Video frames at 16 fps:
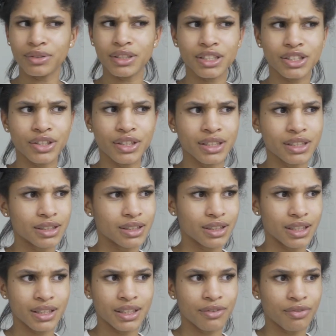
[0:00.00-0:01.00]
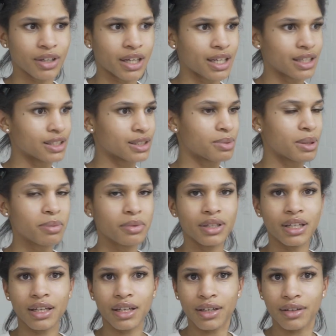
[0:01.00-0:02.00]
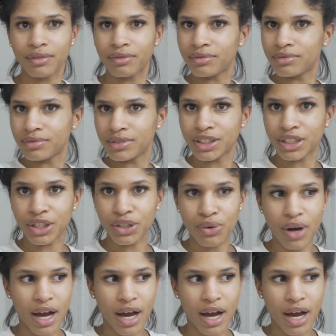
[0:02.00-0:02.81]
do this shirt in different colors. People love chill